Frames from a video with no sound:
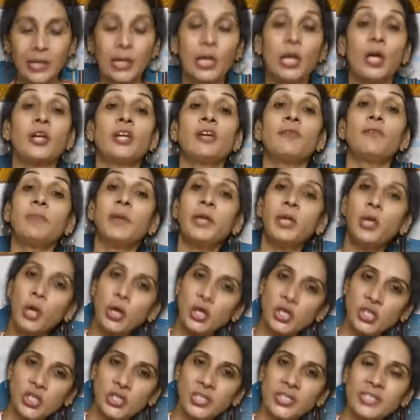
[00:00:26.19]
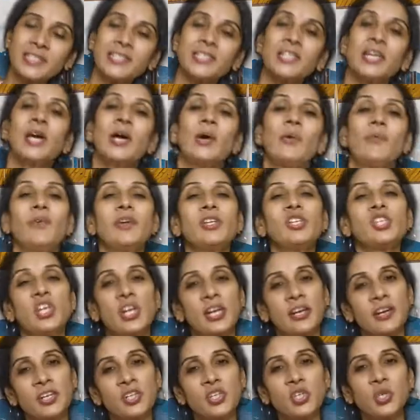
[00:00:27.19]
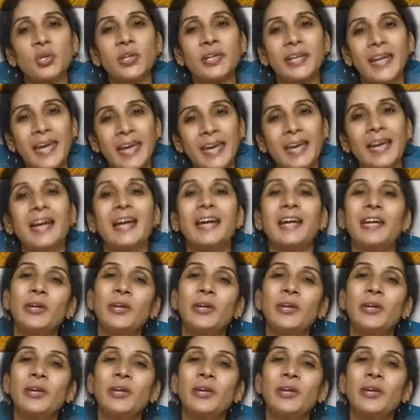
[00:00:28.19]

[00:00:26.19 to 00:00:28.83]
a lot of precautions which children should take